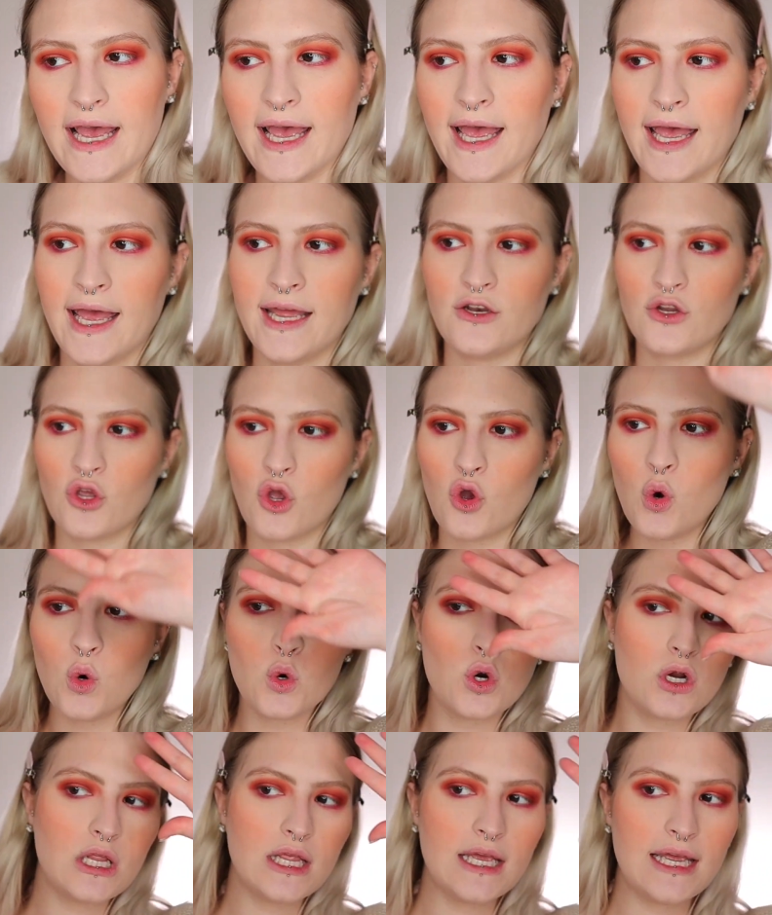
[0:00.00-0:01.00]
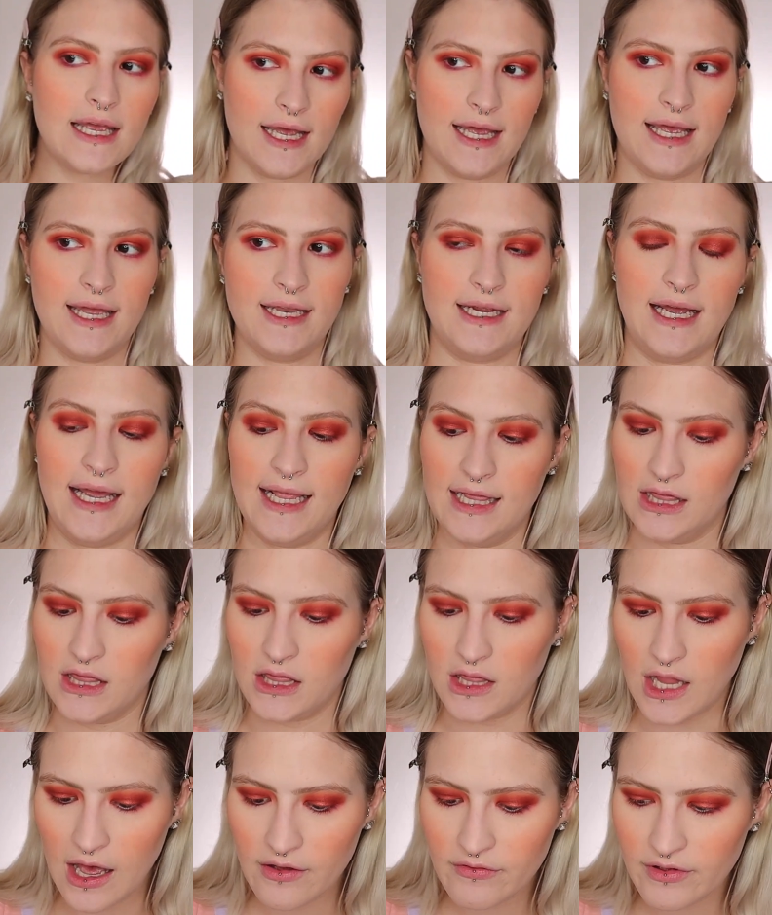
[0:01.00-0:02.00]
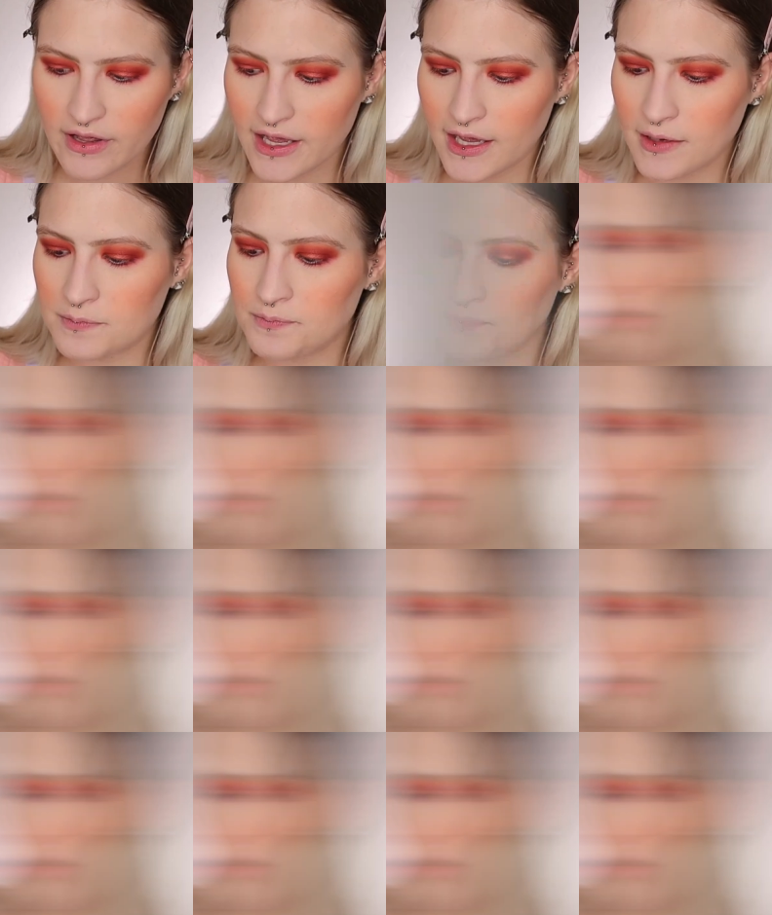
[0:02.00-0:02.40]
and corally, and I love it.